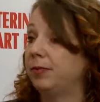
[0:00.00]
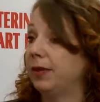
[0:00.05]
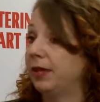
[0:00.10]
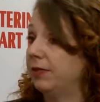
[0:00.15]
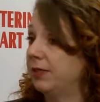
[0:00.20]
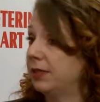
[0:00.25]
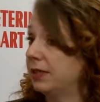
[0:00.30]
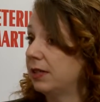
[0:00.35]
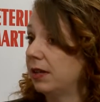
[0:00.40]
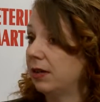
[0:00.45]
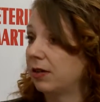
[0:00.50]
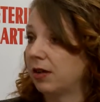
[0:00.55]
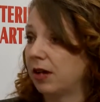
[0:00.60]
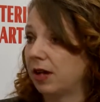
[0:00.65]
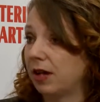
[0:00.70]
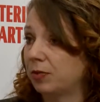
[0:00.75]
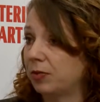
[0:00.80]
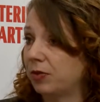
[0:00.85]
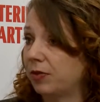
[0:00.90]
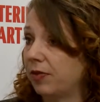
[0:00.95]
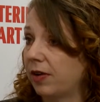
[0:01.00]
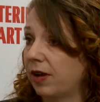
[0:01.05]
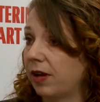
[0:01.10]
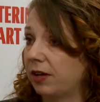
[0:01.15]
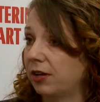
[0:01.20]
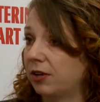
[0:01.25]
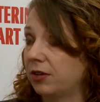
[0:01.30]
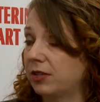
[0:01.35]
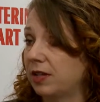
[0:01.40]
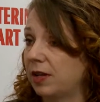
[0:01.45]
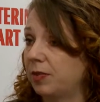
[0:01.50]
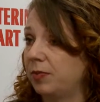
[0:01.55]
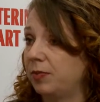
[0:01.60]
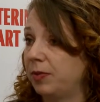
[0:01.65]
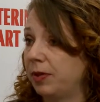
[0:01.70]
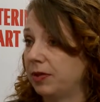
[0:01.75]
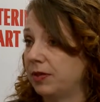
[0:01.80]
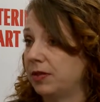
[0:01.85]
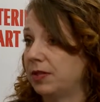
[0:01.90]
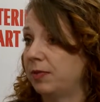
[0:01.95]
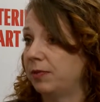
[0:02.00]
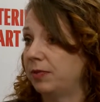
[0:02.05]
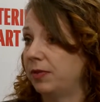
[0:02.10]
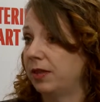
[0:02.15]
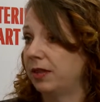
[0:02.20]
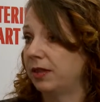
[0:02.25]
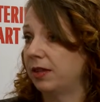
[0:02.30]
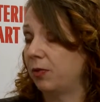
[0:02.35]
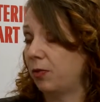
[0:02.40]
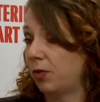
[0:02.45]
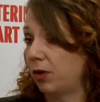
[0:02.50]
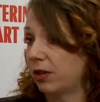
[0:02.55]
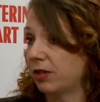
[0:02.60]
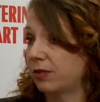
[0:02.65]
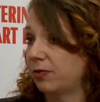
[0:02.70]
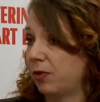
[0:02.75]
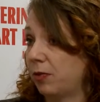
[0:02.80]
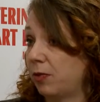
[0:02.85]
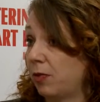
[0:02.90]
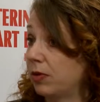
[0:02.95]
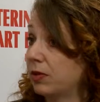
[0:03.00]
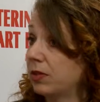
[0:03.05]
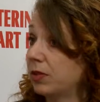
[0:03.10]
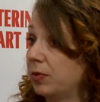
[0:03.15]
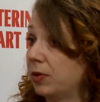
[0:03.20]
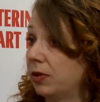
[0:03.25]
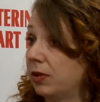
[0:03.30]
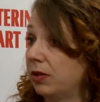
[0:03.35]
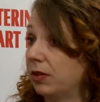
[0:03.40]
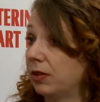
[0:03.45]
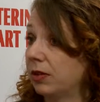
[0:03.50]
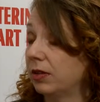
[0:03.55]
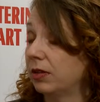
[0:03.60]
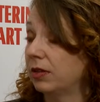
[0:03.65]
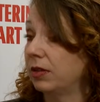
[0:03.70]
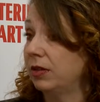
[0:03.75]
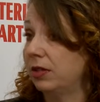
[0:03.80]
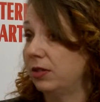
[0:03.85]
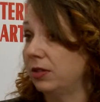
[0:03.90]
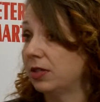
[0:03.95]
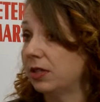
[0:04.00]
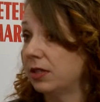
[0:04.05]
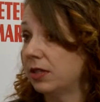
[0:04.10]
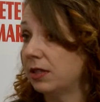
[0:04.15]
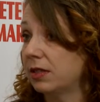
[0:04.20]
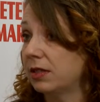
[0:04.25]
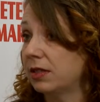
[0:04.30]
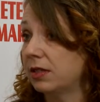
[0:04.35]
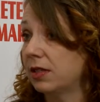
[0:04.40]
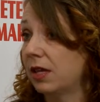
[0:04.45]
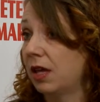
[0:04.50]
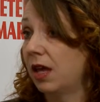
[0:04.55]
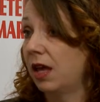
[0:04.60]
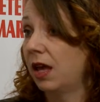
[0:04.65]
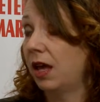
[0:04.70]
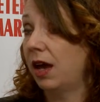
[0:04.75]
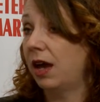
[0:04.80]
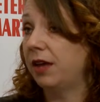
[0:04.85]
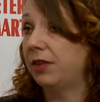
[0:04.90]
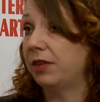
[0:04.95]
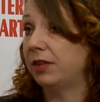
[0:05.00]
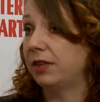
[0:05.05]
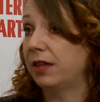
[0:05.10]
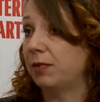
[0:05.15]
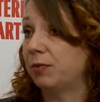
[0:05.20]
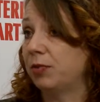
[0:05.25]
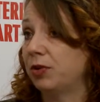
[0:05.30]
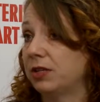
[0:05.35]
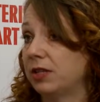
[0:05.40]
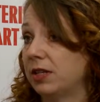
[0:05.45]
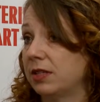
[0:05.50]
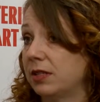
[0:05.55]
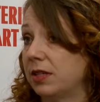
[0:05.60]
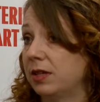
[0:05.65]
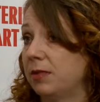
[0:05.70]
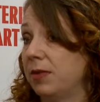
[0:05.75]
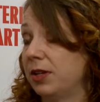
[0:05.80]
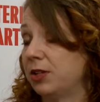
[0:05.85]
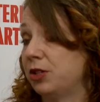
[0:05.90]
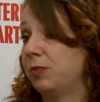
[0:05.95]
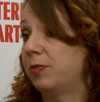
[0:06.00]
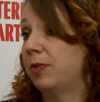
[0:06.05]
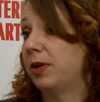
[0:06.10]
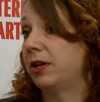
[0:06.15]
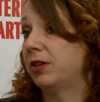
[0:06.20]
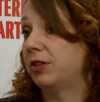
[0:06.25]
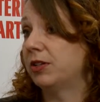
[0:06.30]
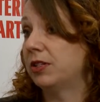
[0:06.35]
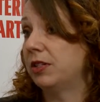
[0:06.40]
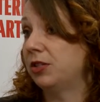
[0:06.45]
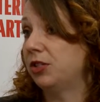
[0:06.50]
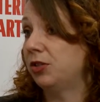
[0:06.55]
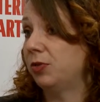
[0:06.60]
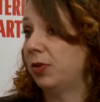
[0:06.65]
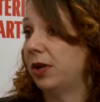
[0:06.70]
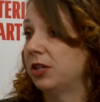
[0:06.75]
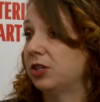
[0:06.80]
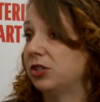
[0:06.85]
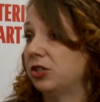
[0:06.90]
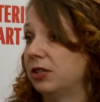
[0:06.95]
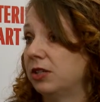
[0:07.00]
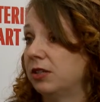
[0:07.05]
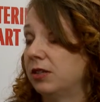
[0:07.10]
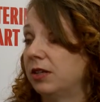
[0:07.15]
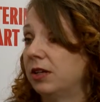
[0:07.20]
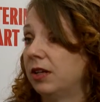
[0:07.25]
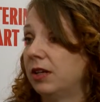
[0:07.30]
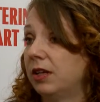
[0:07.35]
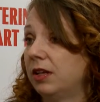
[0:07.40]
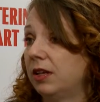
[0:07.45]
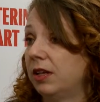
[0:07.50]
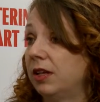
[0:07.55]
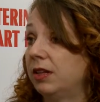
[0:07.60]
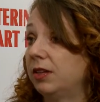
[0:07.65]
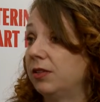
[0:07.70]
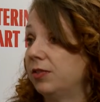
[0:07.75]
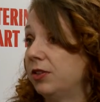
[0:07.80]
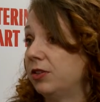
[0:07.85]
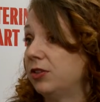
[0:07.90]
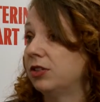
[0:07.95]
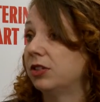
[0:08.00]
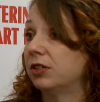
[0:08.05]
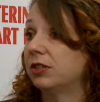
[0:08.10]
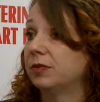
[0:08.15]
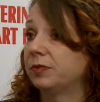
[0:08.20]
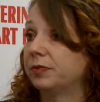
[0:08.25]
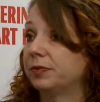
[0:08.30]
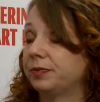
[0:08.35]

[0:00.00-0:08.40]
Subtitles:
even telecom providers and build something that works for multiple uses, I think that puts us in a much better situation in the future.